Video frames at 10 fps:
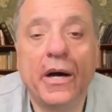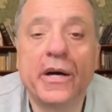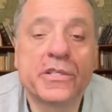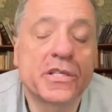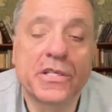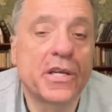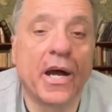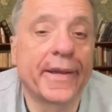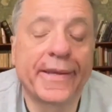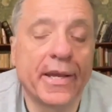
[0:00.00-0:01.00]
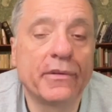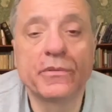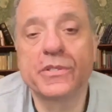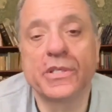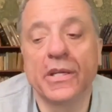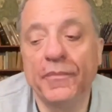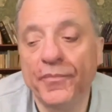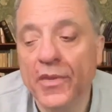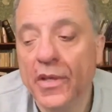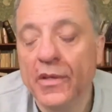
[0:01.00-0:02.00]
As I said, I cannot see
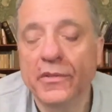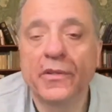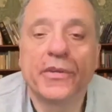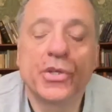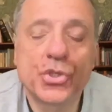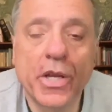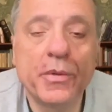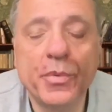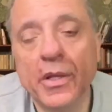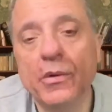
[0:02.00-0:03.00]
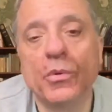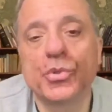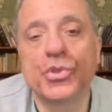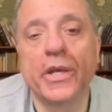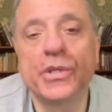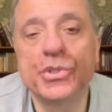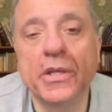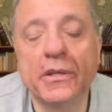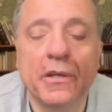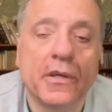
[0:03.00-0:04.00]
that they're shaping or changing